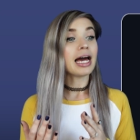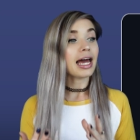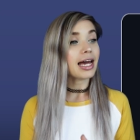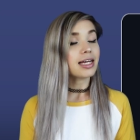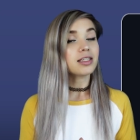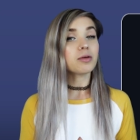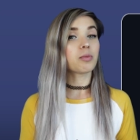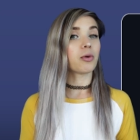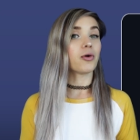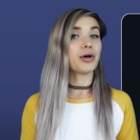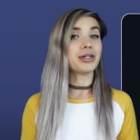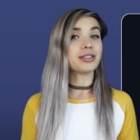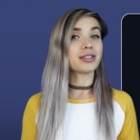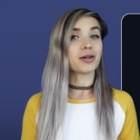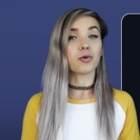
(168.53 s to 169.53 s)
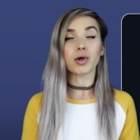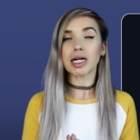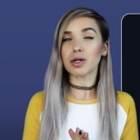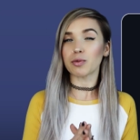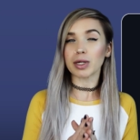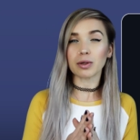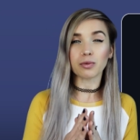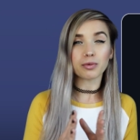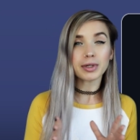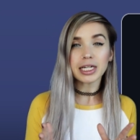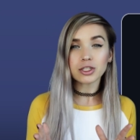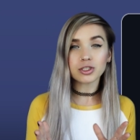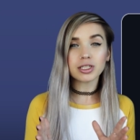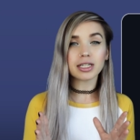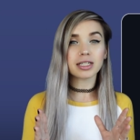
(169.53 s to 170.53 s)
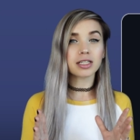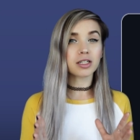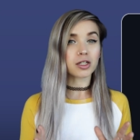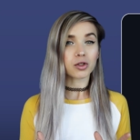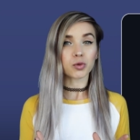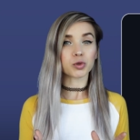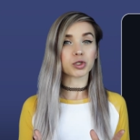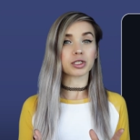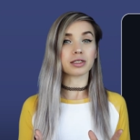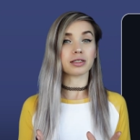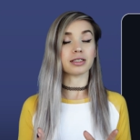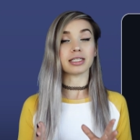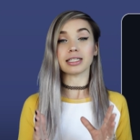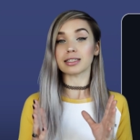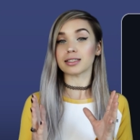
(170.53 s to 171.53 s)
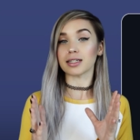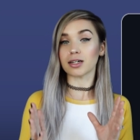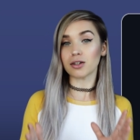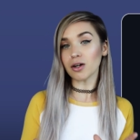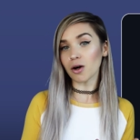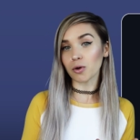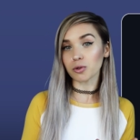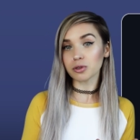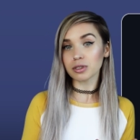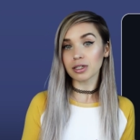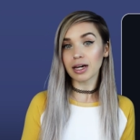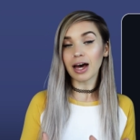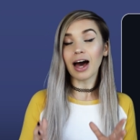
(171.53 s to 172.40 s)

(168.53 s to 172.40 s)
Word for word: and the point where we reach the conclusion that it's a goat,